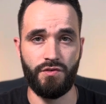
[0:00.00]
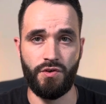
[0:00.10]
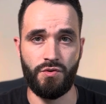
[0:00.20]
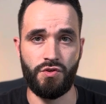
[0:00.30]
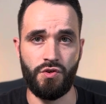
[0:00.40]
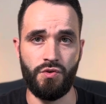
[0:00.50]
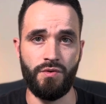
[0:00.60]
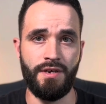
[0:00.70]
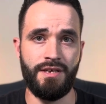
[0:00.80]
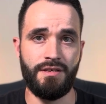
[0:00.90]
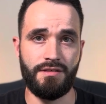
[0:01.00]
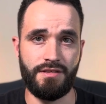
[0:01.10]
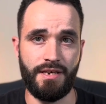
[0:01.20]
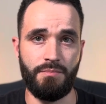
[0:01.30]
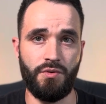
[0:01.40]
those who
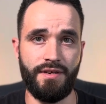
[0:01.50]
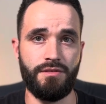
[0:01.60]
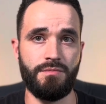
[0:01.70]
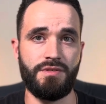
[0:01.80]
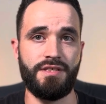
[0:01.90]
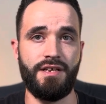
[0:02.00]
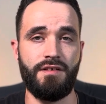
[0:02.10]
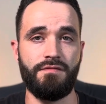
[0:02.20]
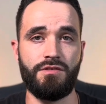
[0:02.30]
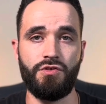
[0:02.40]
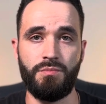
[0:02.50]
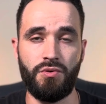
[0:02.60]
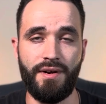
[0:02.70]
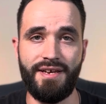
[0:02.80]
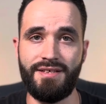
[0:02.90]
separate themselves to
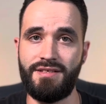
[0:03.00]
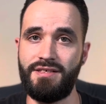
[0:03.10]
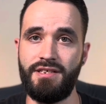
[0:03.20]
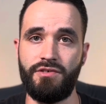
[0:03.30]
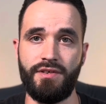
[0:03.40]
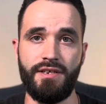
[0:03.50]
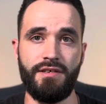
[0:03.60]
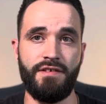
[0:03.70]
pray in secret.